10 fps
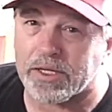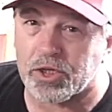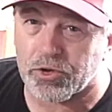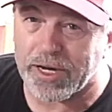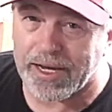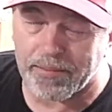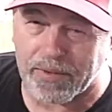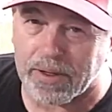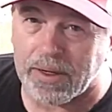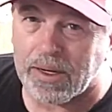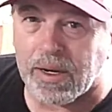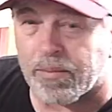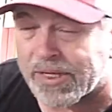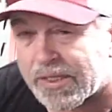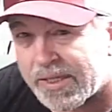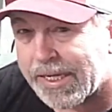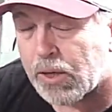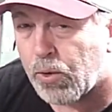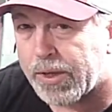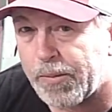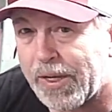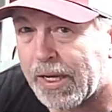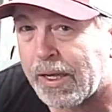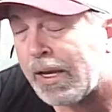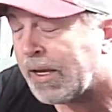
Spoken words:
extreme, but stick with me.